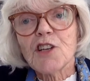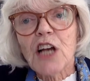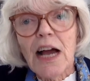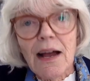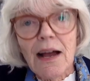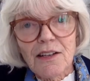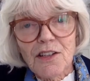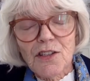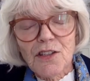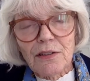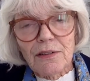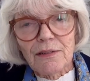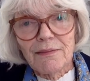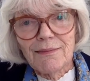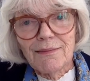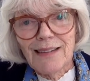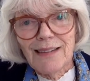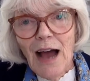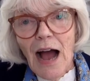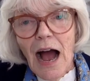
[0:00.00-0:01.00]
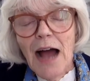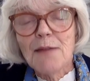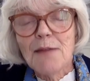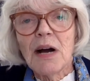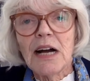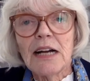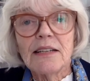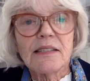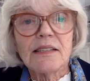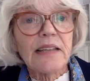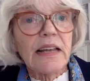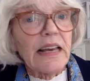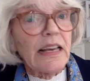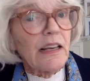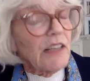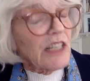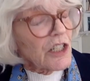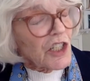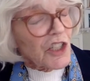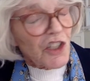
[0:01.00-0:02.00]
Jackson, I might
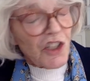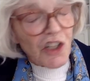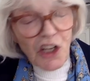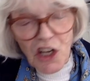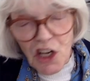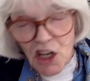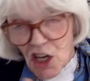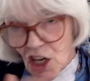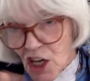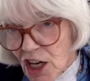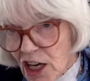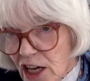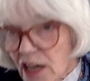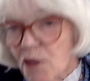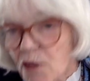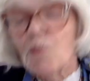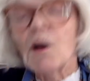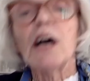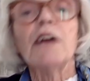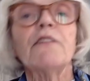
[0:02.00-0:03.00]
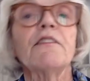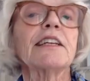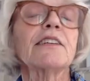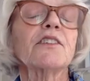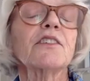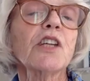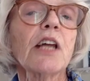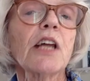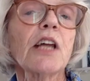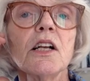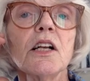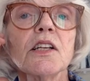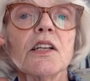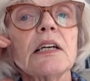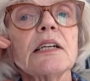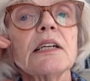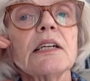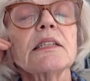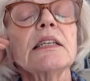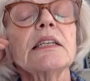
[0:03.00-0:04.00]
say, see, what this tells
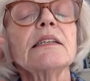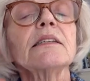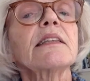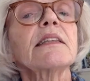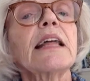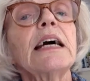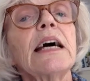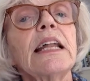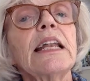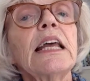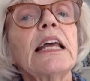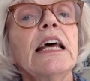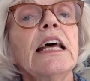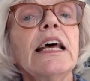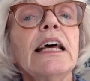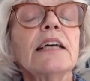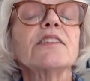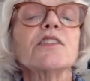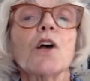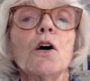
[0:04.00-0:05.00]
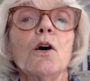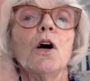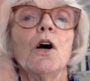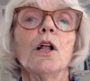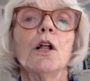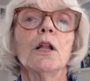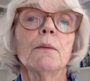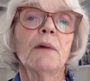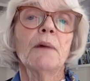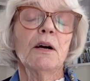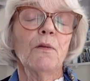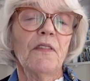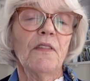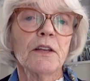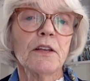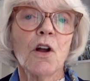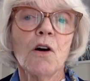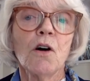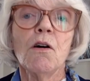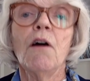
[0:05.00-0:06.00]
us is that it's all about
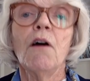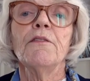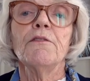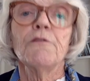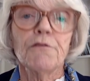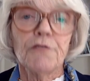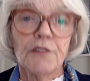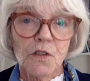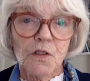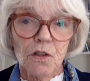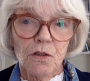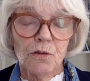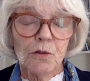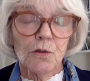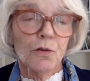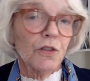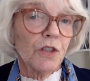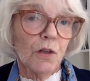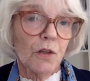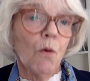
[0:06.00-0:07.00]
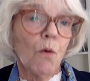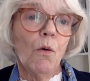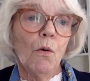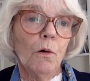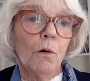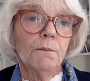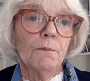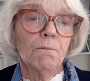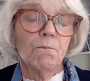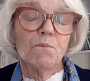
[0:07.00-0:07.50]
the non-physical soul